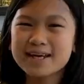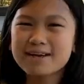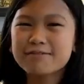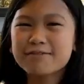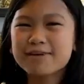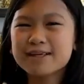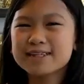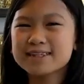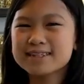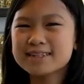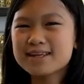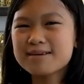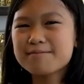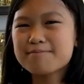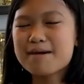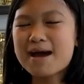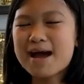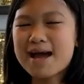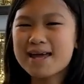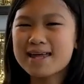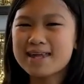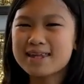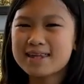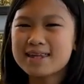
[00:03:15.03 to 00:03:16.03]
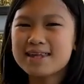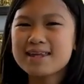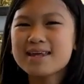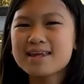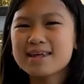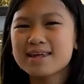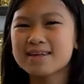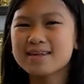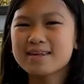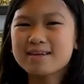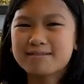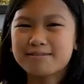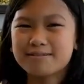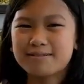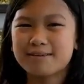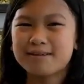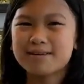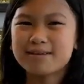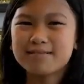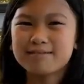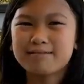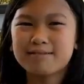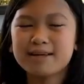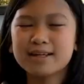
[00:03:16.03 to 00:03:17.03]
wants to buy the
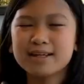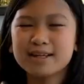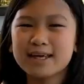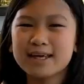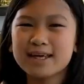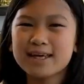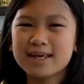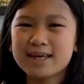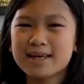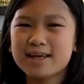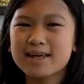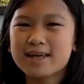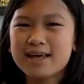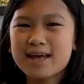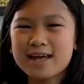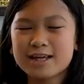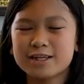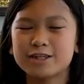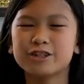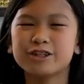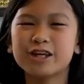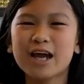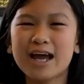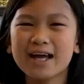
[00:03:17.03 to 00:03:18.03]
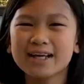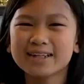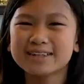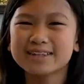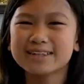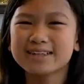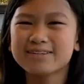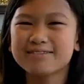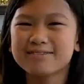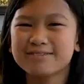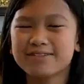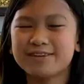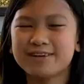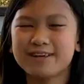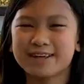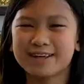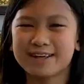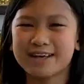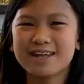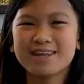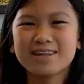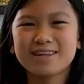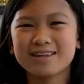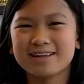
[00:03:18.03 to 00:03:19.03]
really attractive or
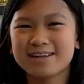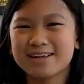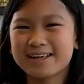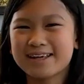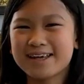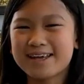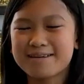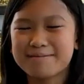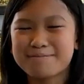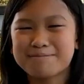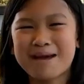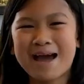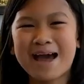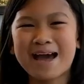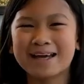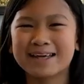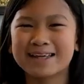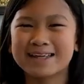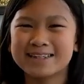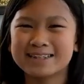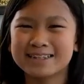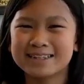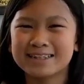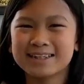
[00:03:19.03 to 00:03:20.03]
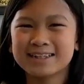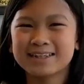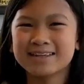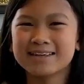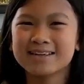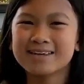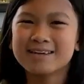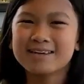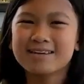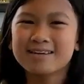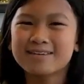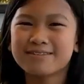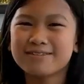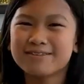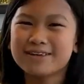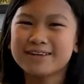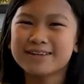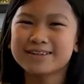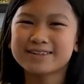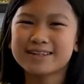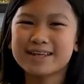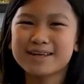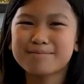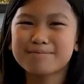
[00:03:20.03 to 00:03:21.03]
good-looking packaging. For
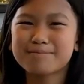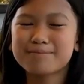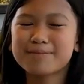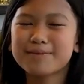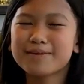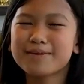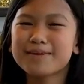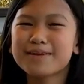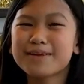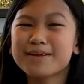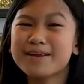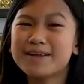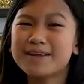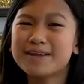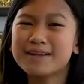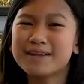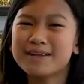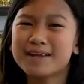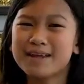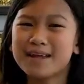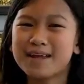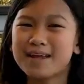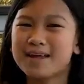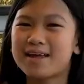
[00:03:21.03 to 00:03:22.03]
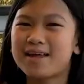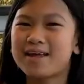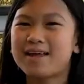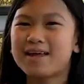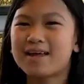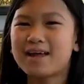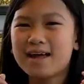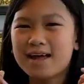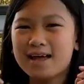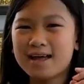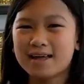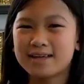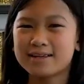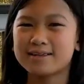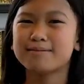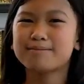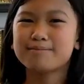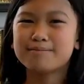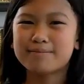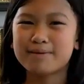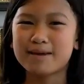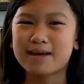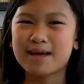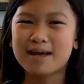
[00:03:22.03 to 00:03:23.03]
example, a
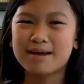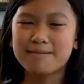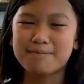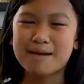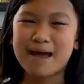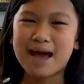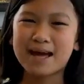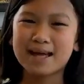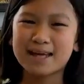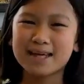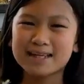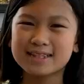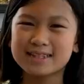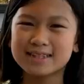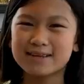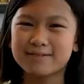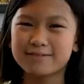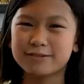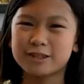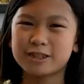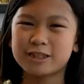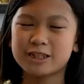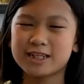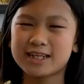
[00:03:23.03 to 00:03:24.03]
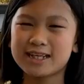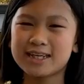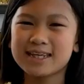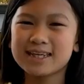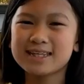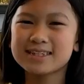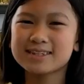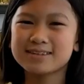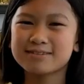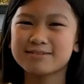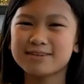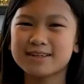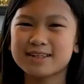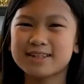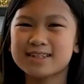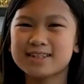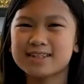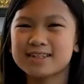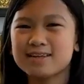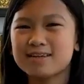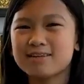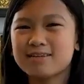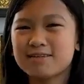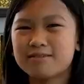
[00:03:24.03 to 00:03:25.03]
package of cheese
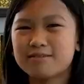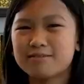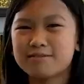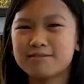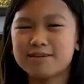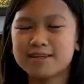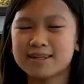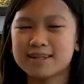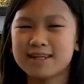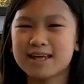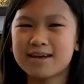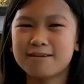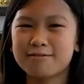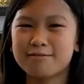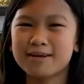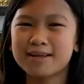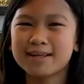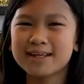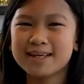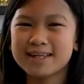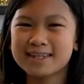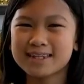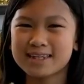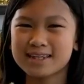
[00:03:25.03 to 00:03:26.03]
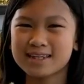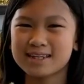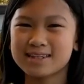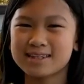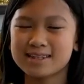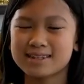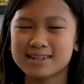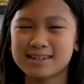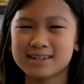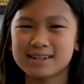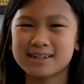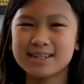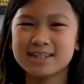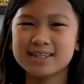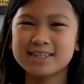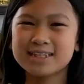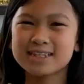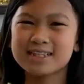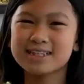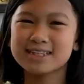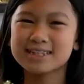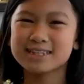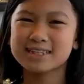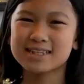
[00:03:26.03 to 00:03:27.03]
with a really
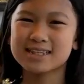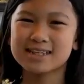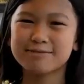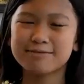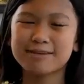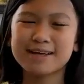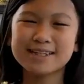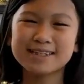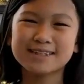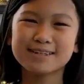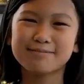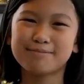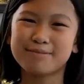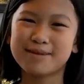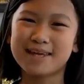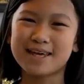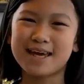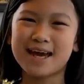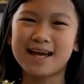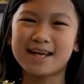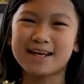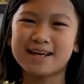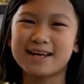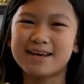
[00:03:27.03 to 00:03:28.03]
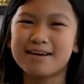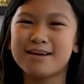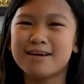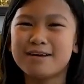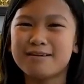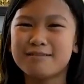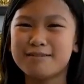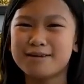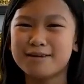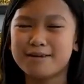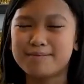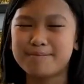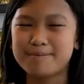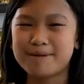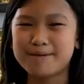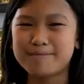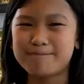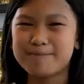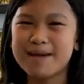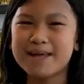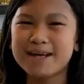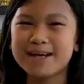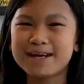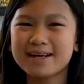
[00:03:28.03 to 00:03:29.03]
delicious recipe on it would be
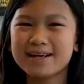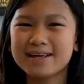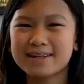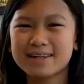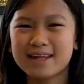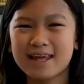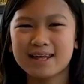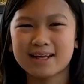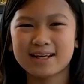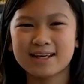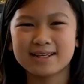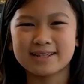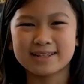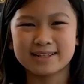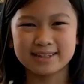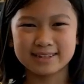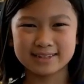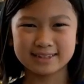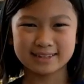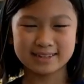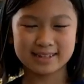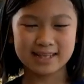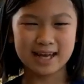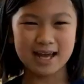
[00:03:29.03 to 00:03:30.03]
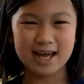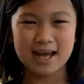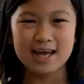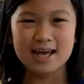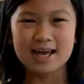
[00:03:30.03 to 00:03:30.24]
better than just